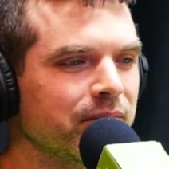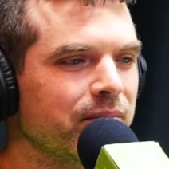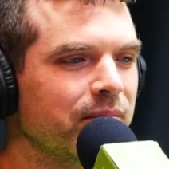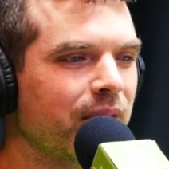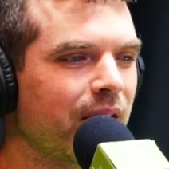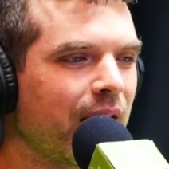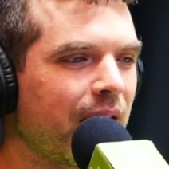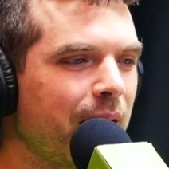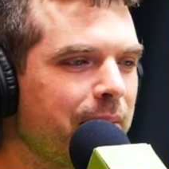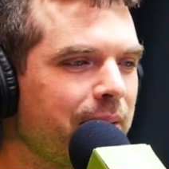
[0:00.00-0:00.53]

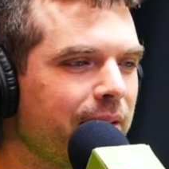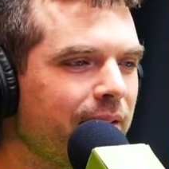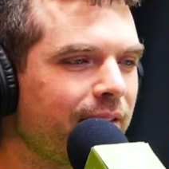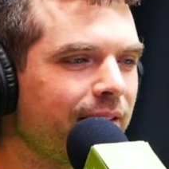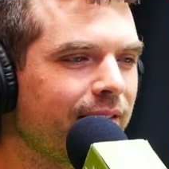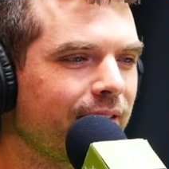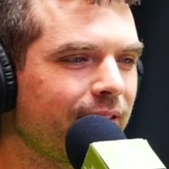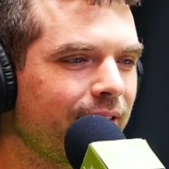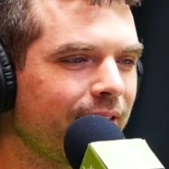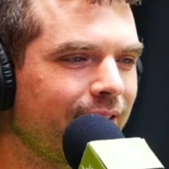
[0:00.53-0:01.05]
I mean, let's
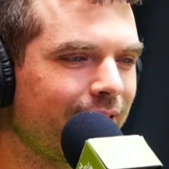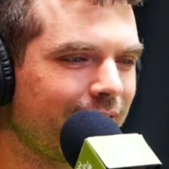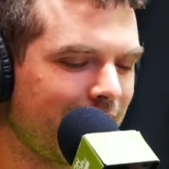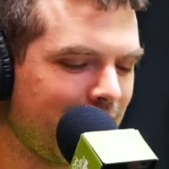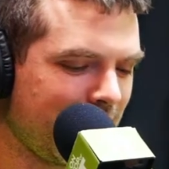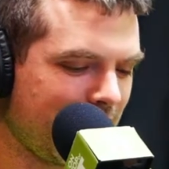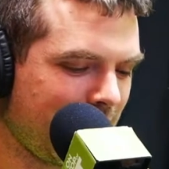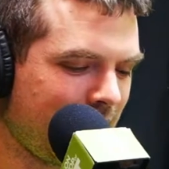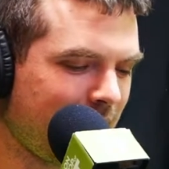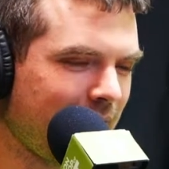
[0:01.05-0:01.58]

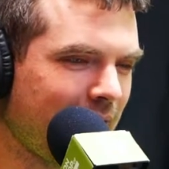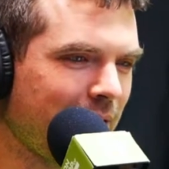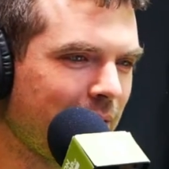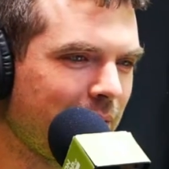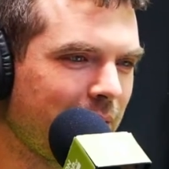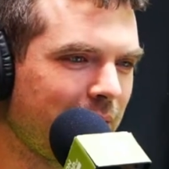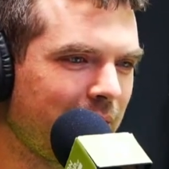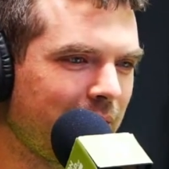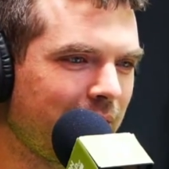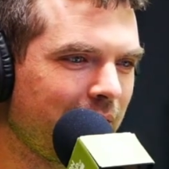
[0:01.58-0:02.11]
see. Like,
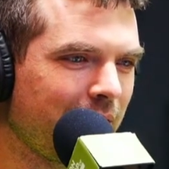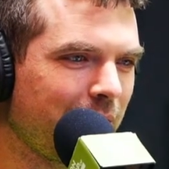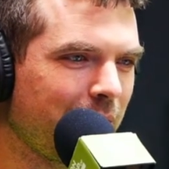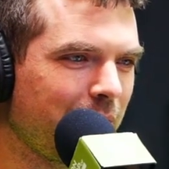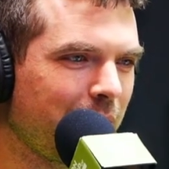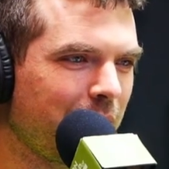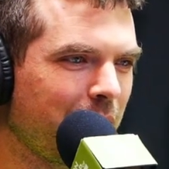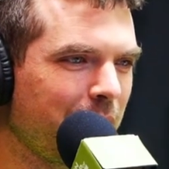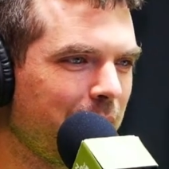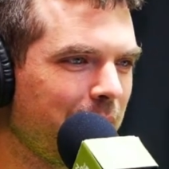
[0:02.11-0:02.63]
what
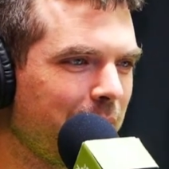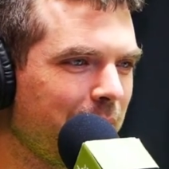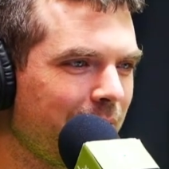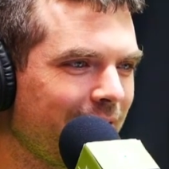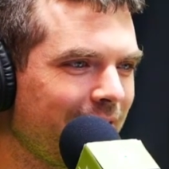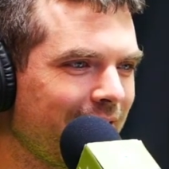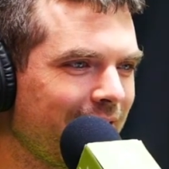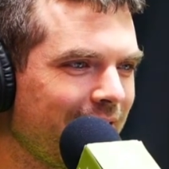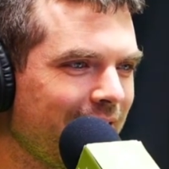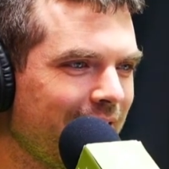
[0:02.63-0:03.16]
are people
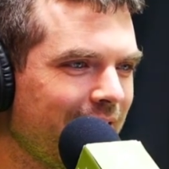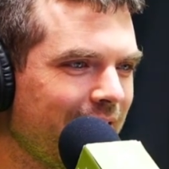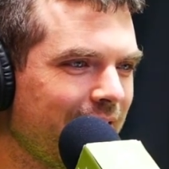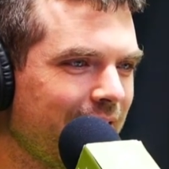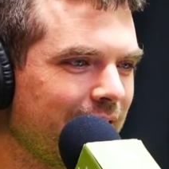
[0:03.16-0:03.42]
saying in here?